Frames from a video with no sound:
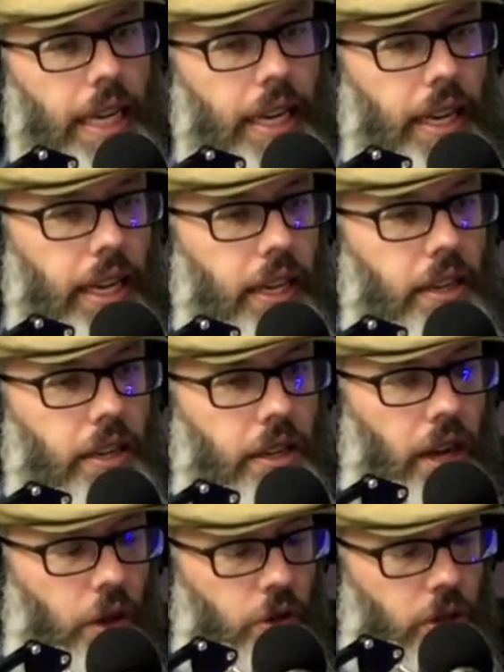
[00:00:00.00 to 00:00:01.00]
he
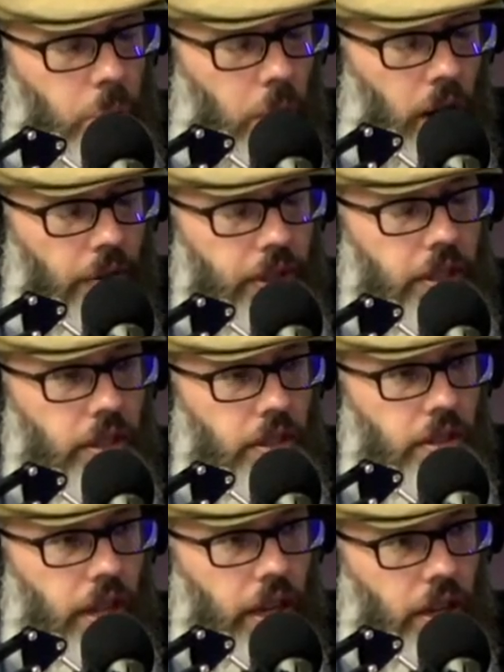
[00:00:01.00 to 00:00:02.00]
knows the
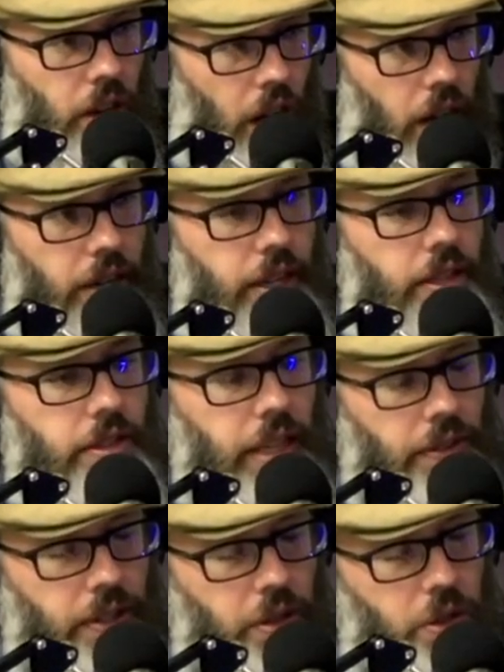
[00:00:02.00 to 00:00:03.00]
promises that God has
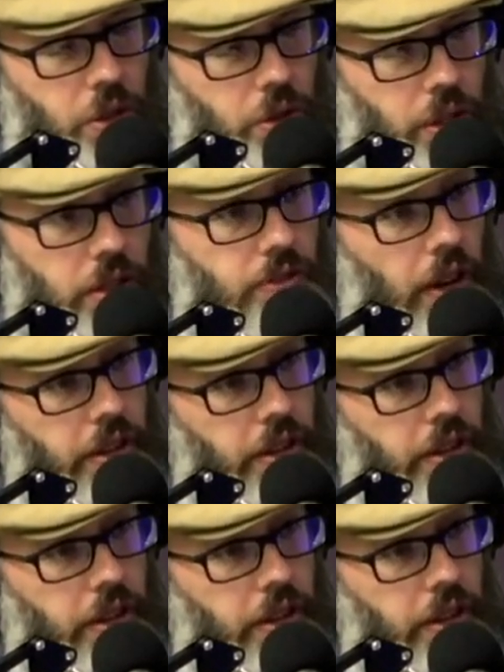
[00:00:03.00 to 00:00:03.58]
given to his father